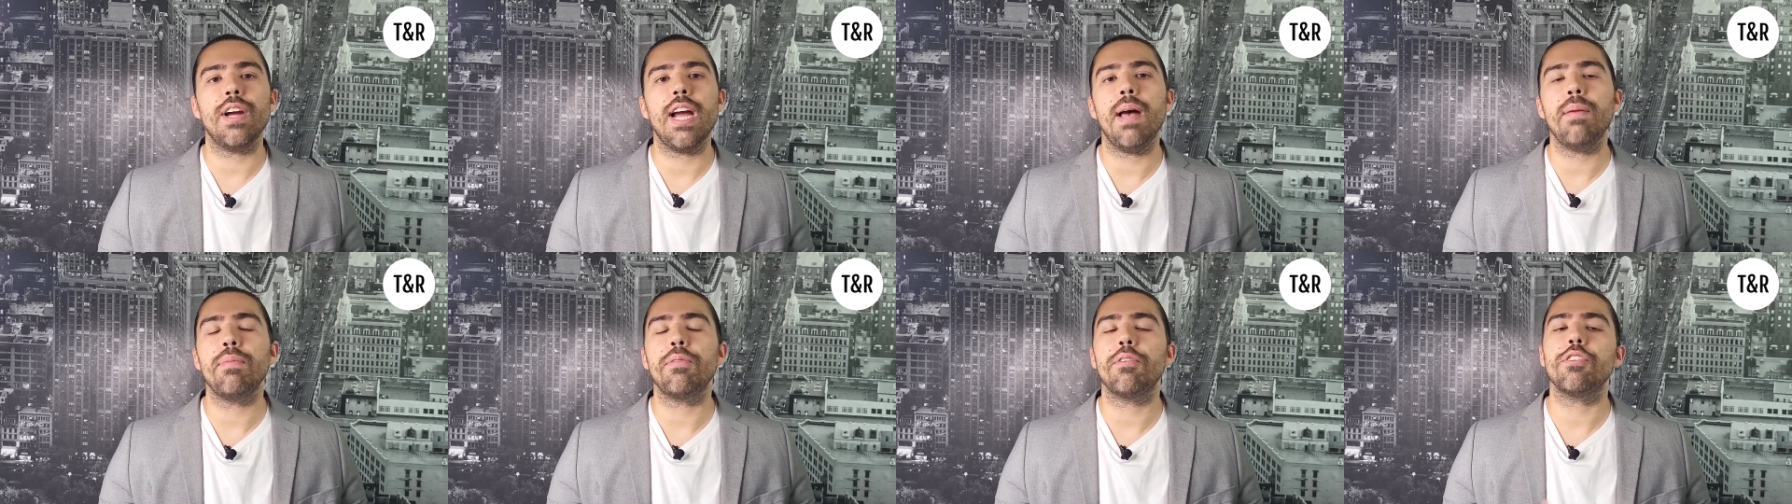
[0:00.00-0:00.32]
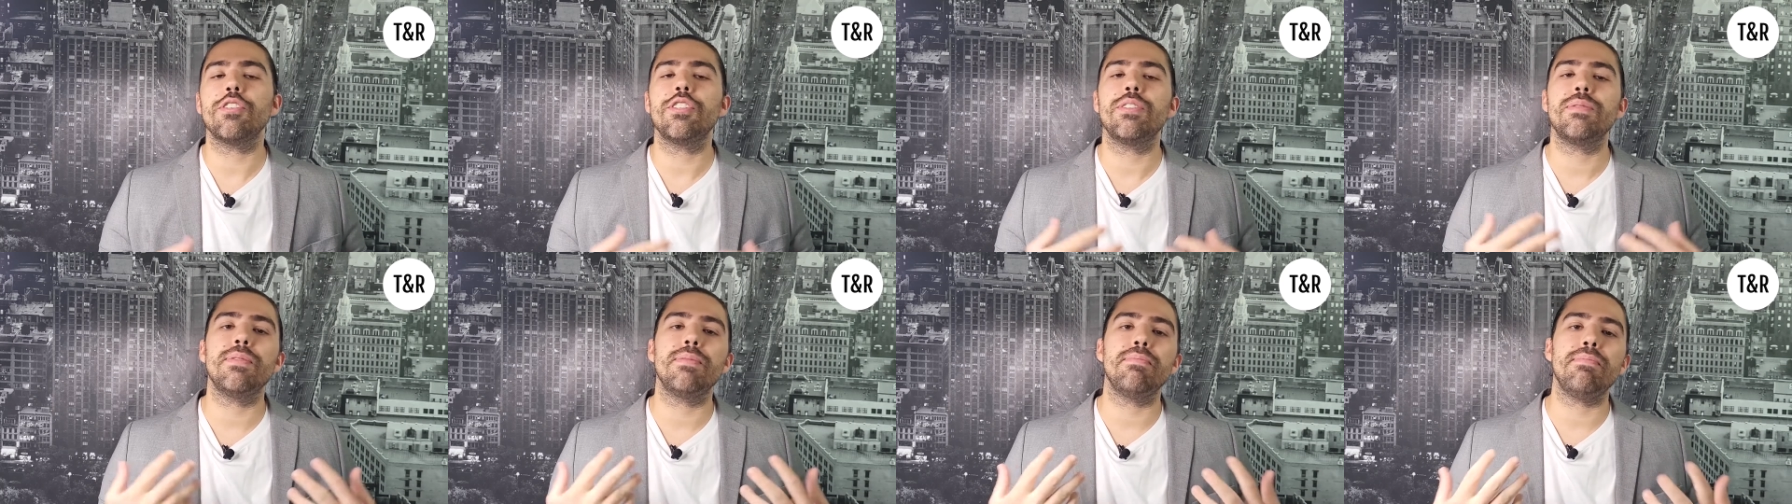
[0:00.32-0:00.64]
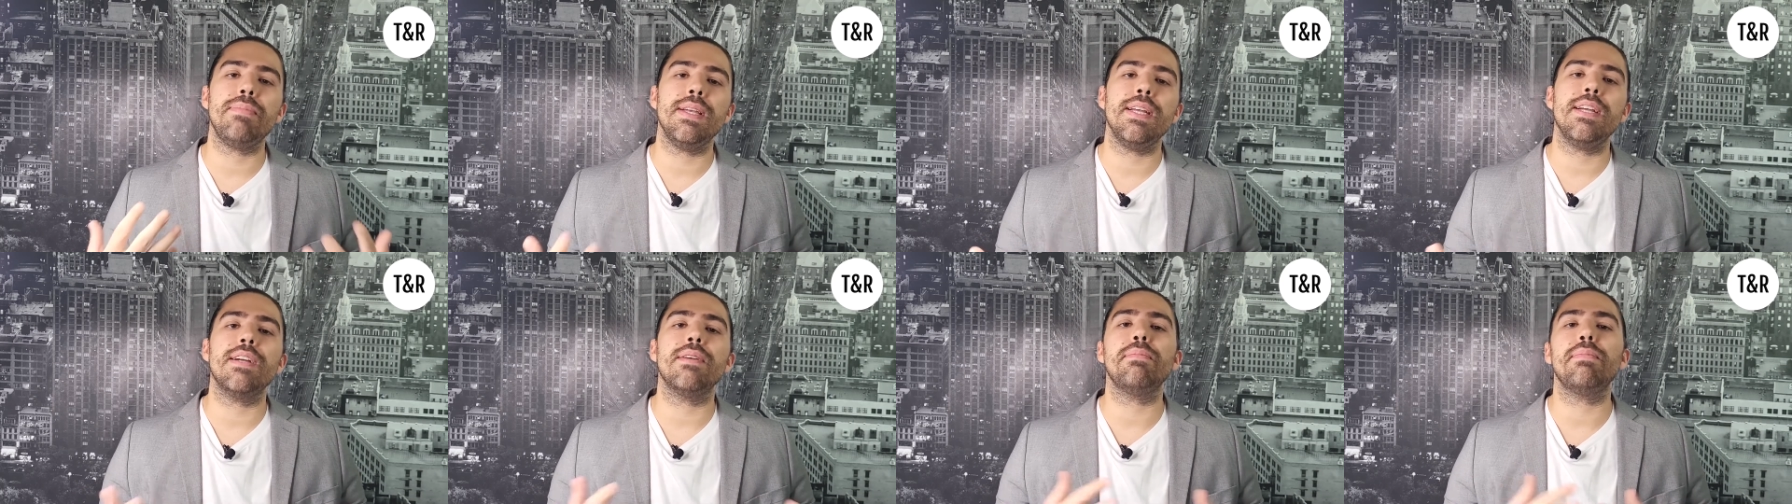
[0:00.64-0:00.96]
there's
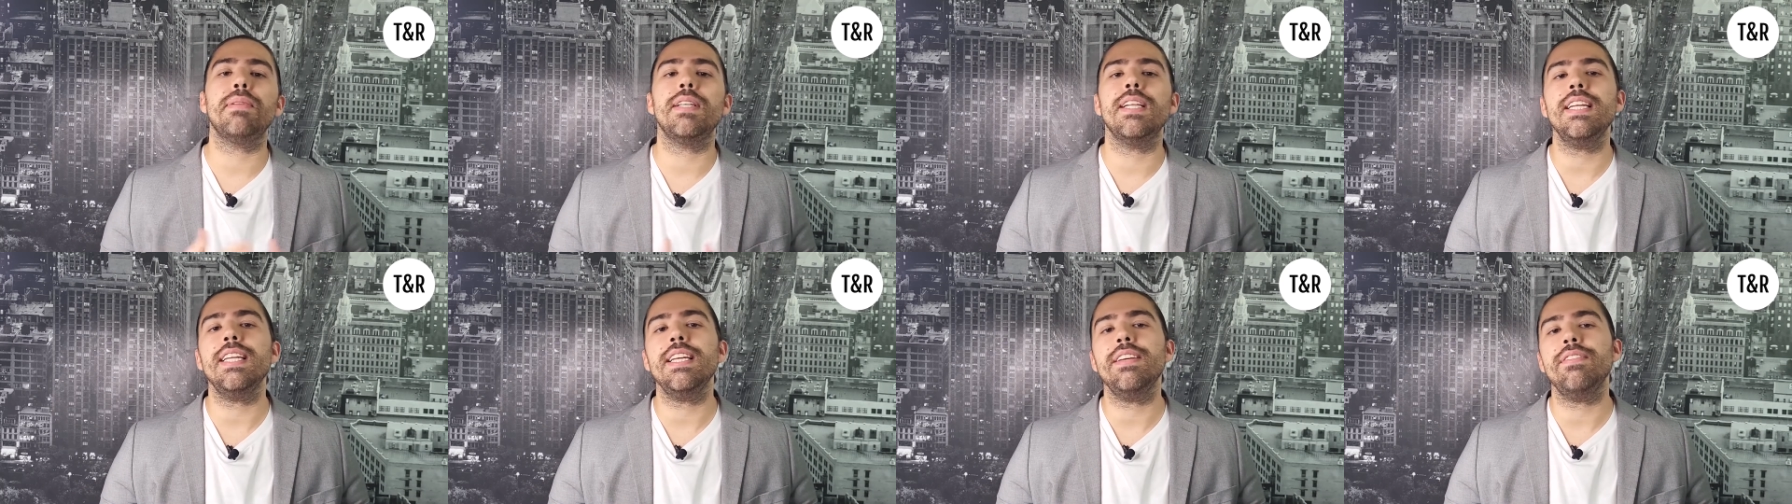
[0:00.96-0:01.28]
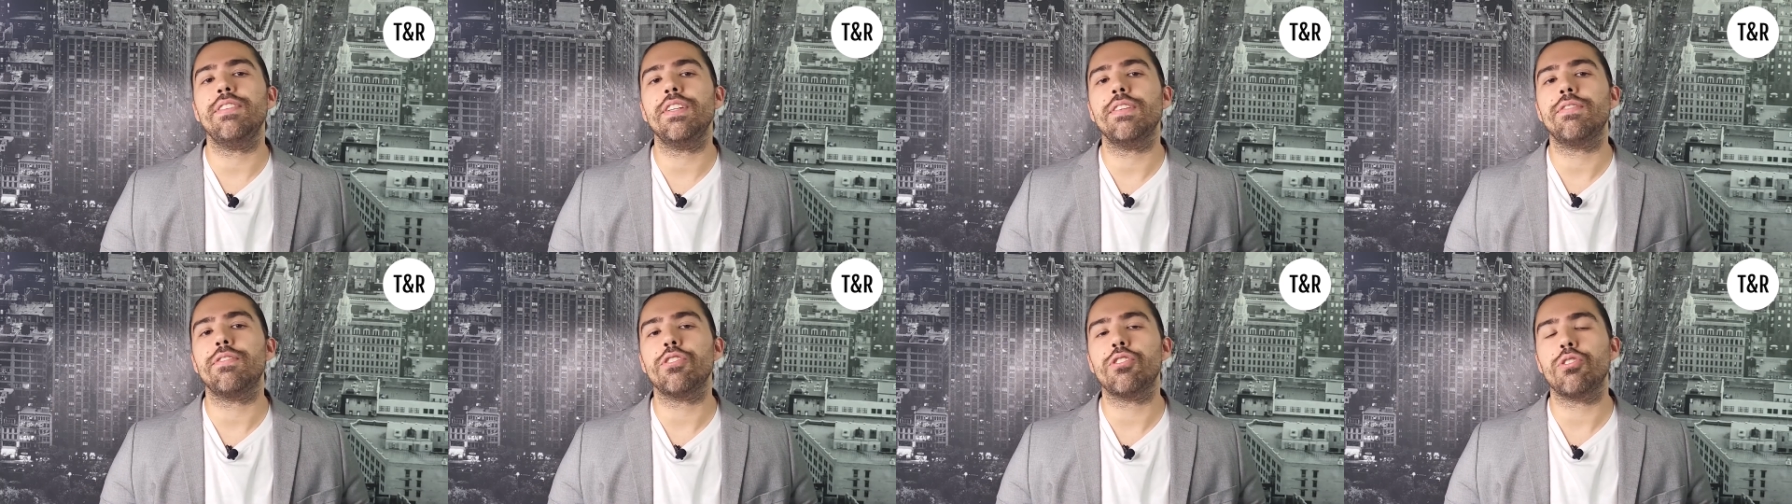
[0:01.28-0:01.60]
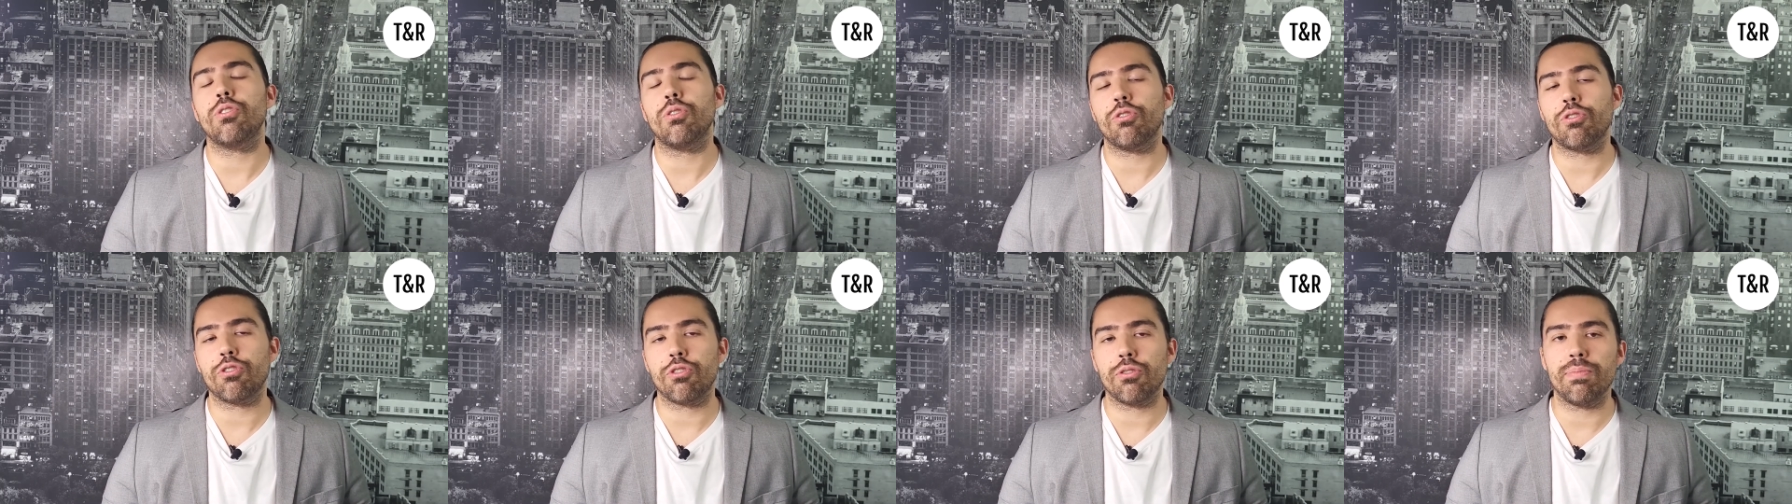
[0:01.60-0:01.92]
plenty of different
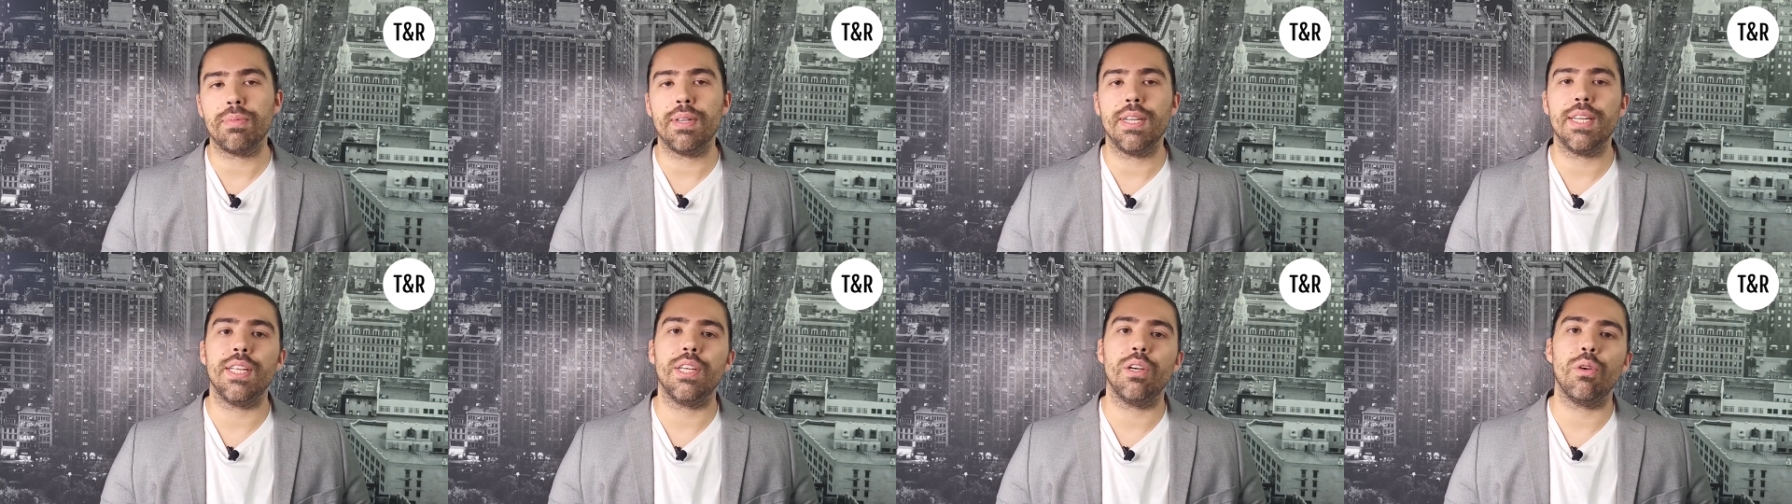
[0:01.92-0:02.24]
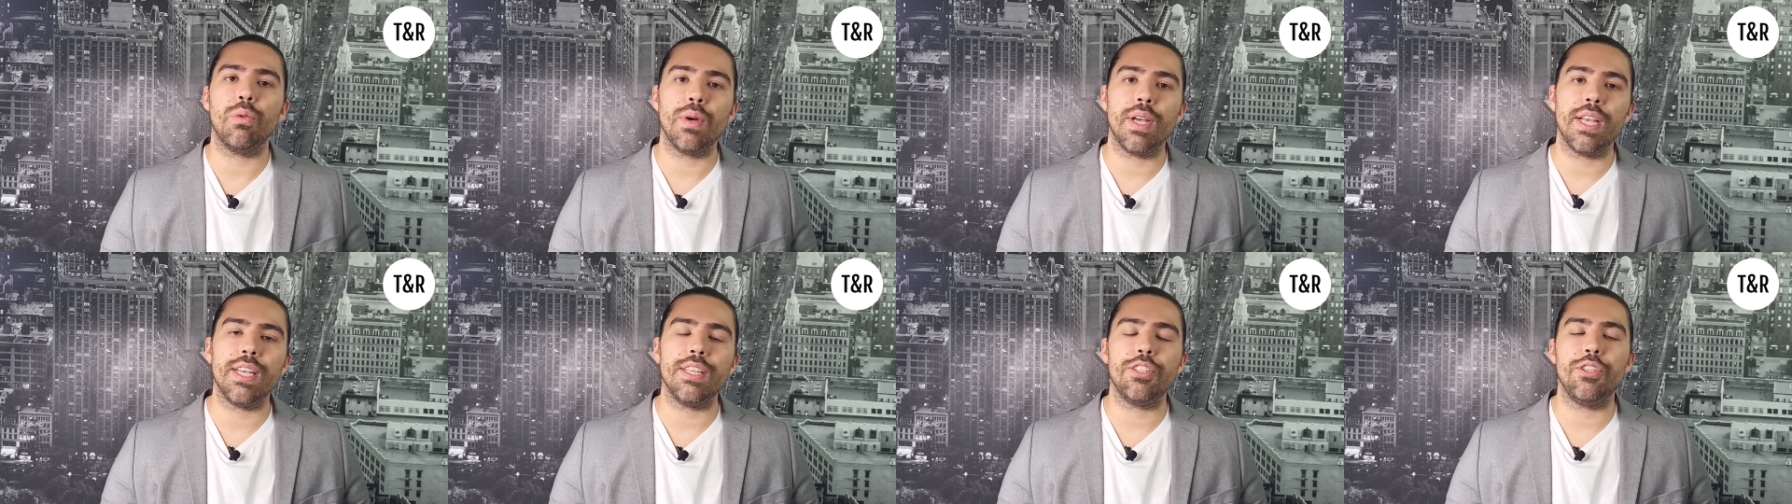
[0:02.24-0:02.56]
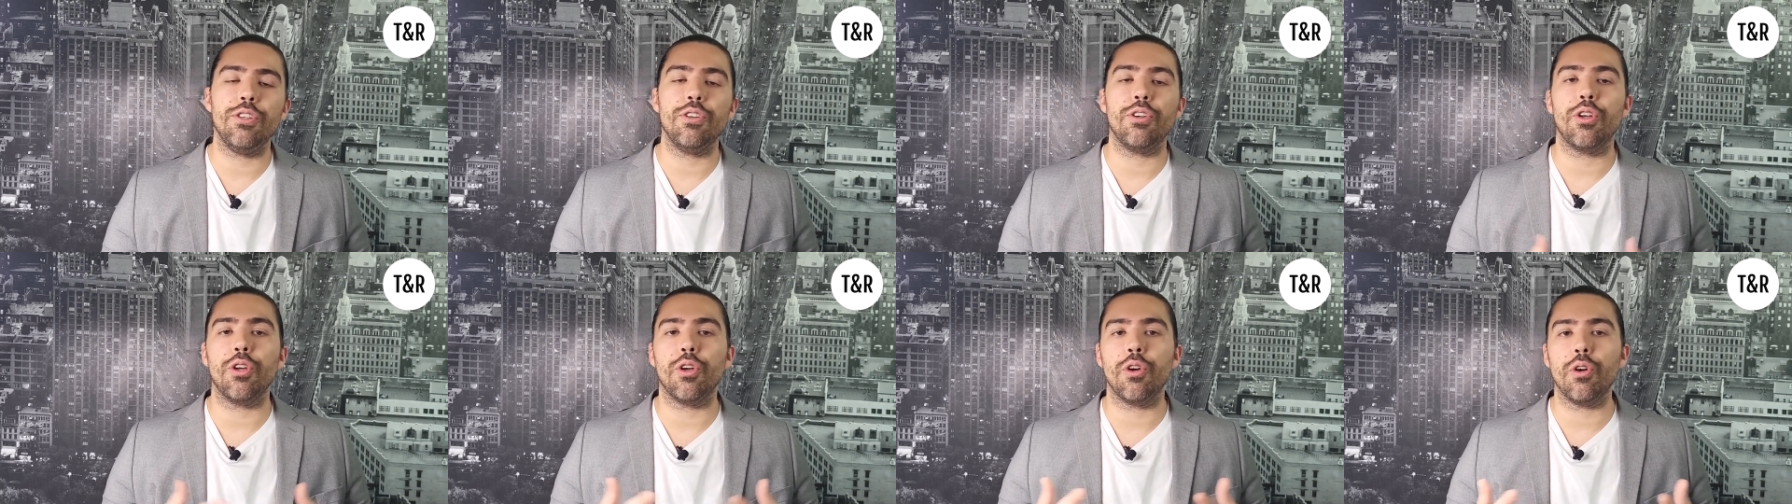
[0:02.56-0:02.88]
social media ways you
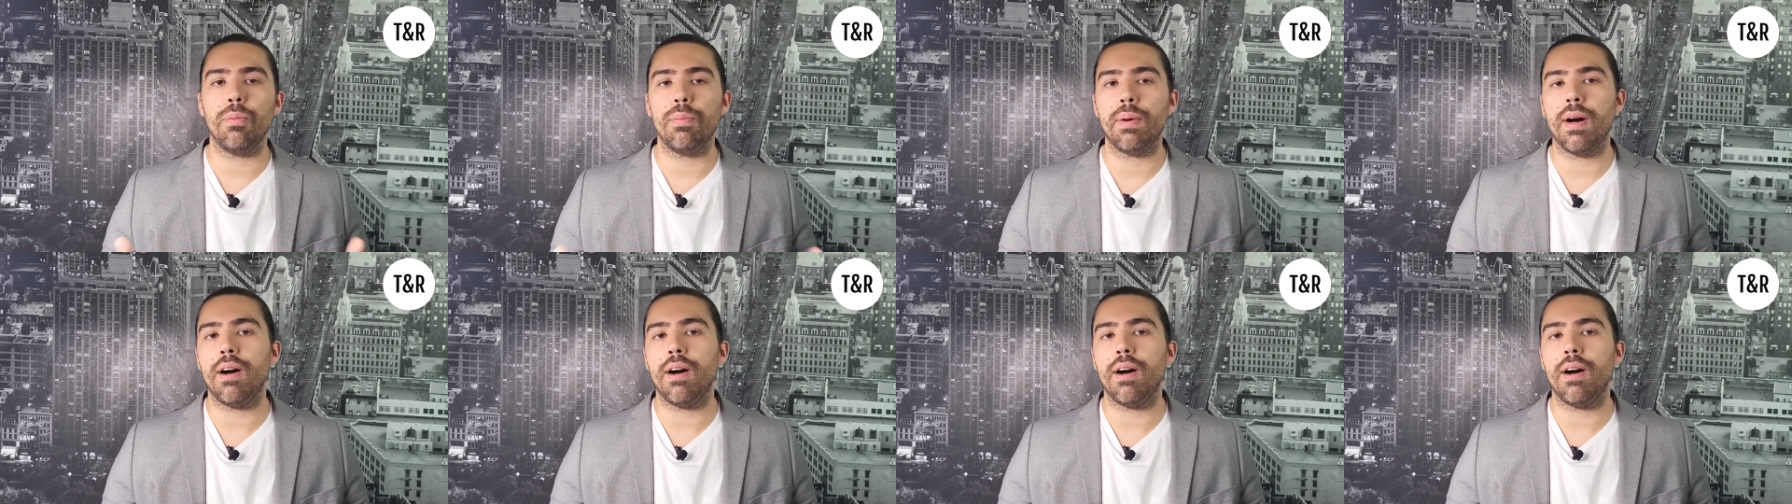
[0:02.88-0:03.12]
can go about